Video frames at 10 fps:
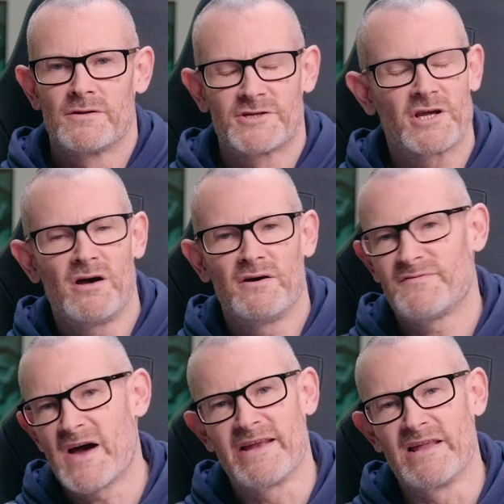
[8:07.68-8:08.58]
So
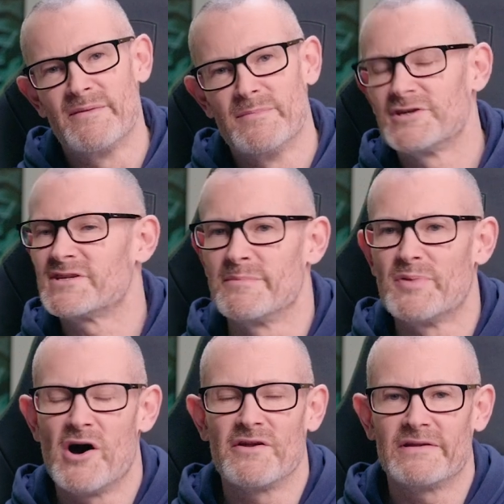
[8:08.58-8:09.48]
finally, and most
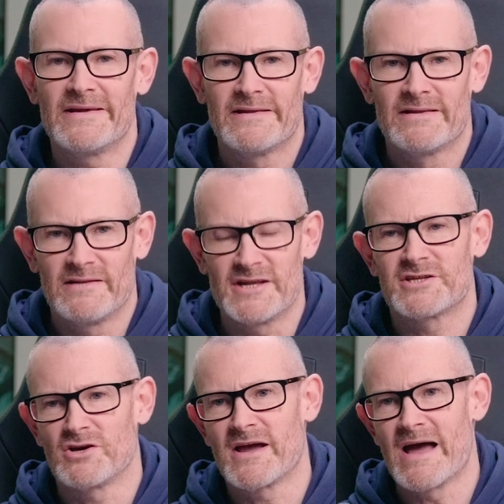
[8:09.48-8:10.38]
importantly,
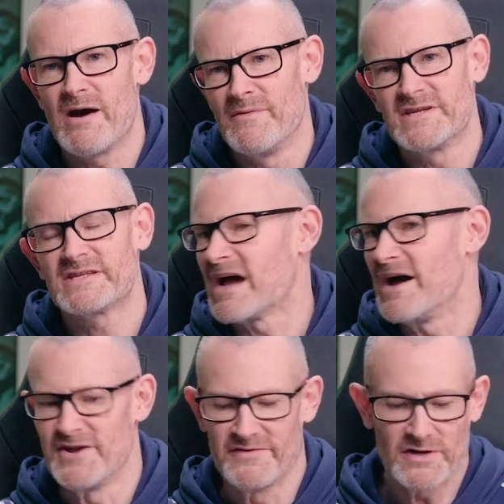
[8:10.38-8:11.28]
let's look at how this
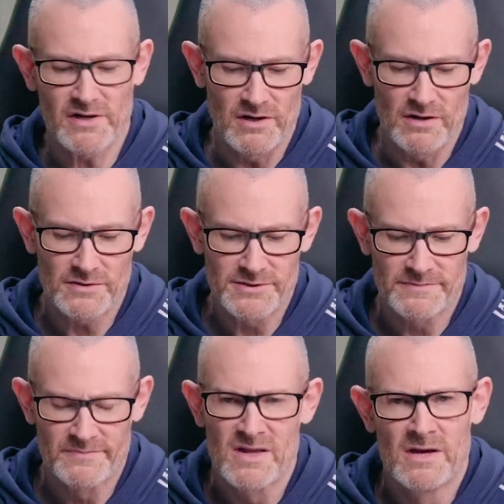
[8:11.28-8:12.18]
card overclocks.
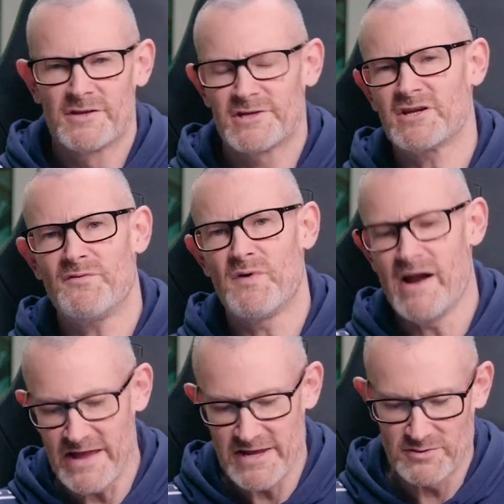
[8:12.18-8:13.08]
The
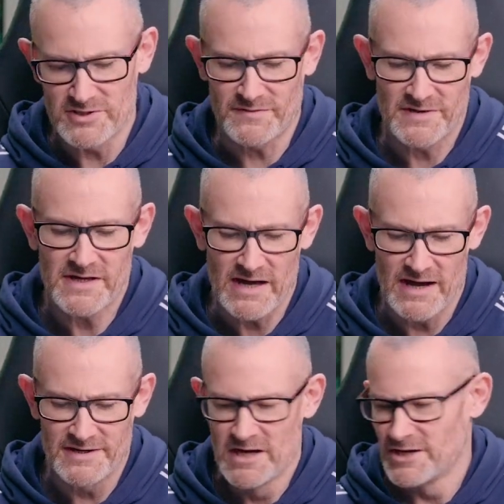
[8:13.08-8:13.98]
software I used for the
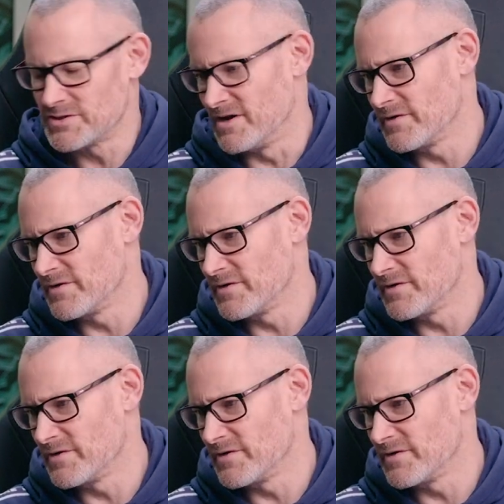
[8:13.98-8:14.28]
card to